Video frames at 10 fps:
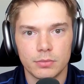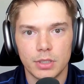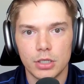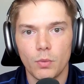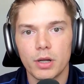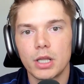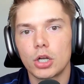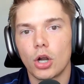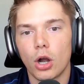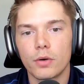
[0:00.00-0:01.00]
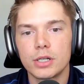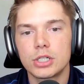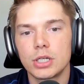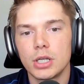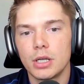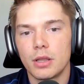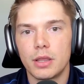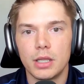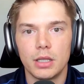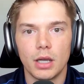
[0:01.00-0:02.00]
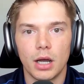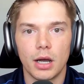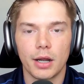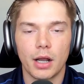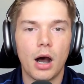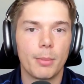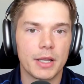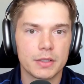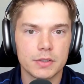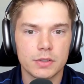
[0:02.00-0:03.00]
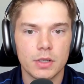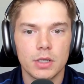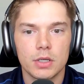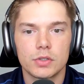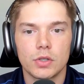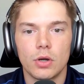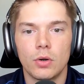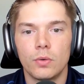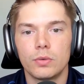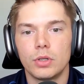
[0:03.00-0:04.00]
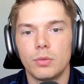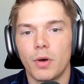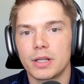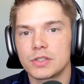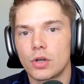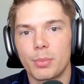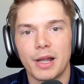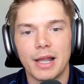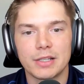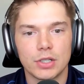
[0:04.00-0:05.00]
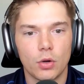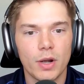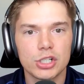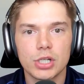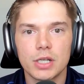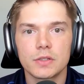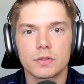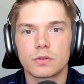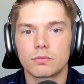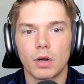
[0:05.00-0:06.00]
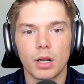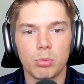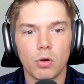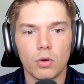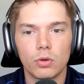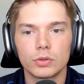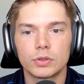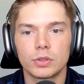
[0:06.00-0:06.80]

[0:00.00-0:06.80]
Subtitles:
You want to encourage the comments. So you want to start by asking questions, running polls,